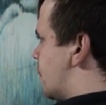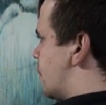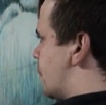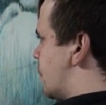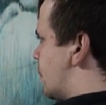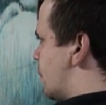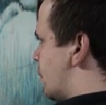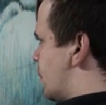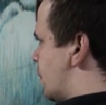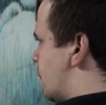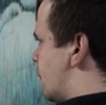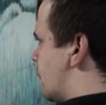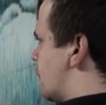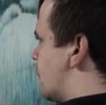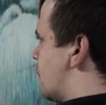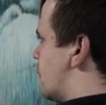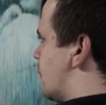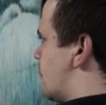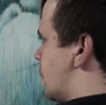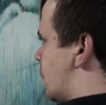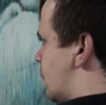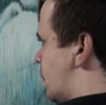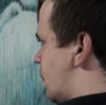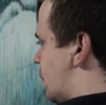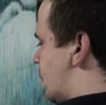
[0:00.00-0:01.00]
of course,
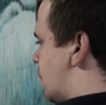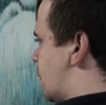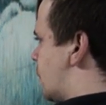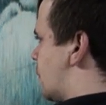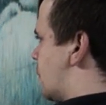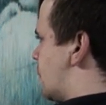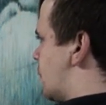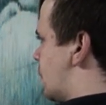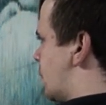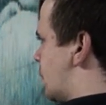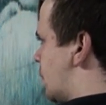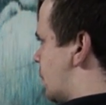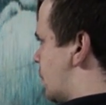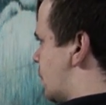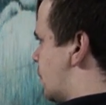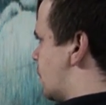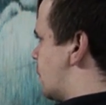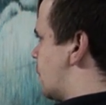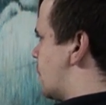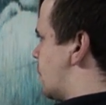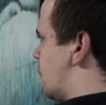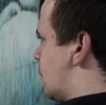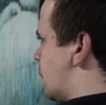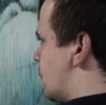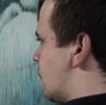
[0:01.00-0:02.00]
to travel
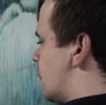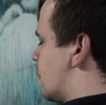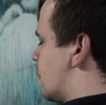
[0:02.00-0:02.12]
and